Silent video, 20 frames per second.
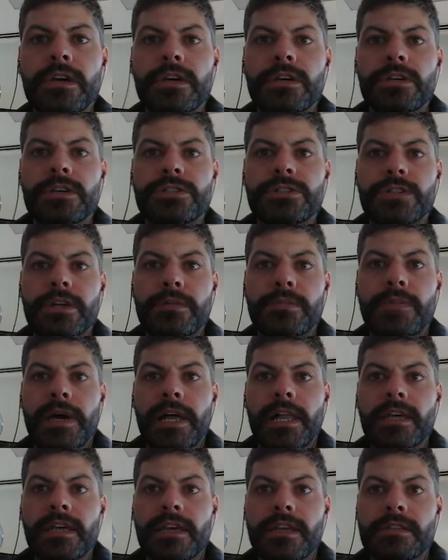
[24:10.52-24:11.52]
Should a
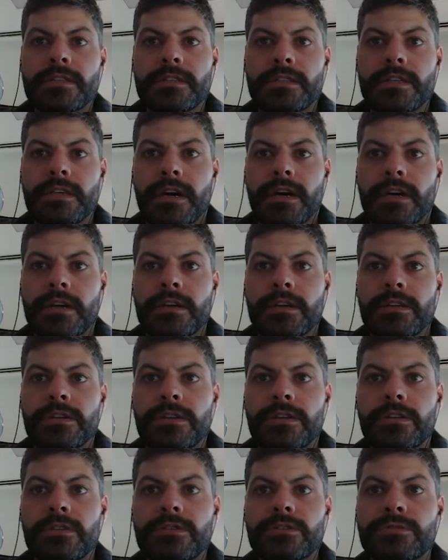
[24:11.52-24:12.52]
ballot get stuck,
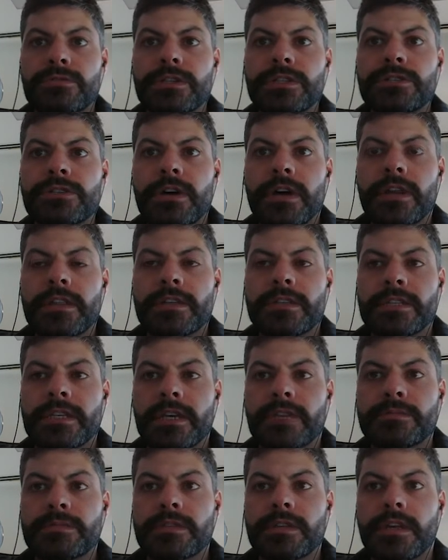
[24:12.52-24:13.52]
nodes retry the
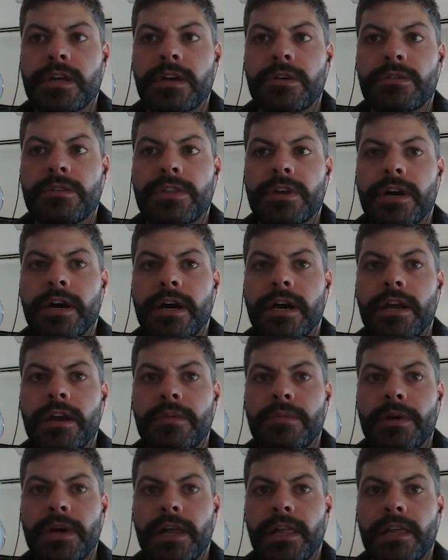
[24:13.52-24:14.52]
same slot with a higher
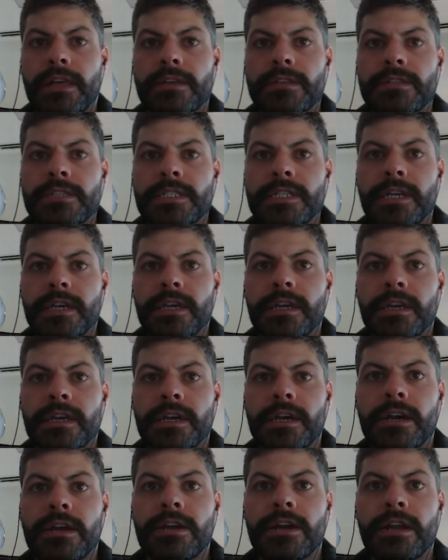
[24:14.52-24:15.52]
ballot, taking
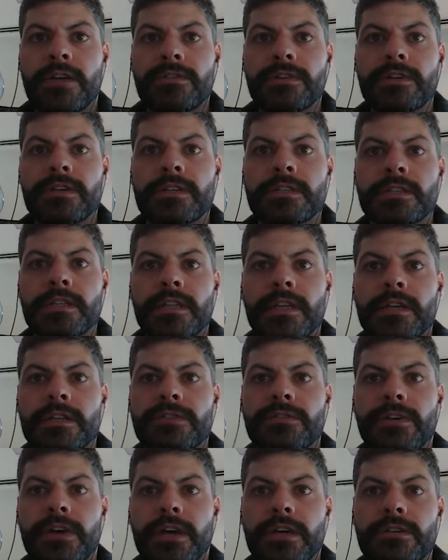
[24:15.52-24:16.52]
care never to select
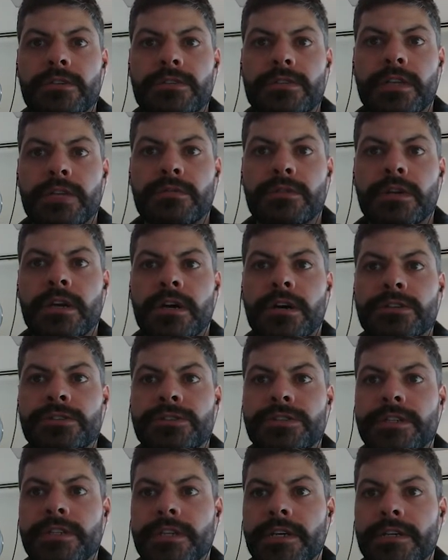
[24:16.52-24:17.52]
values that would
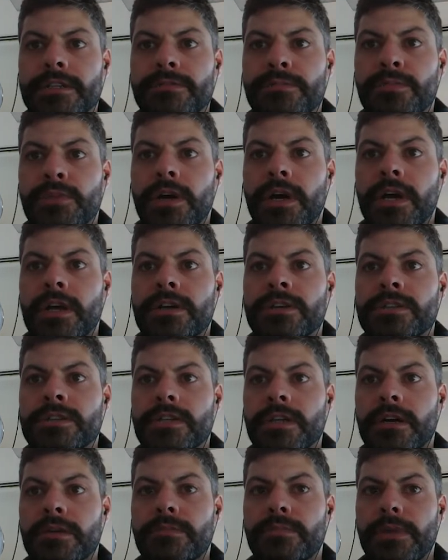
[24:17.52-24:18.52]
contradict prior
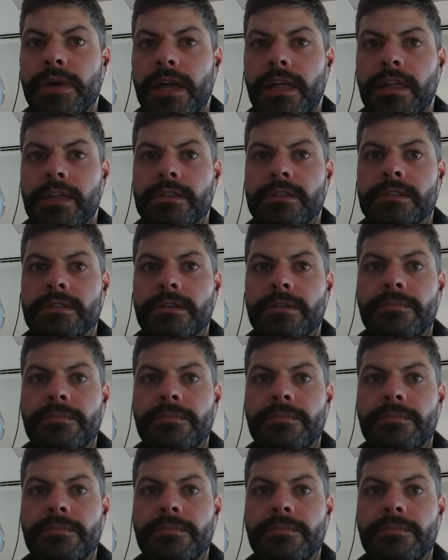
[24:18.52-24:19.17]
stuck ballots.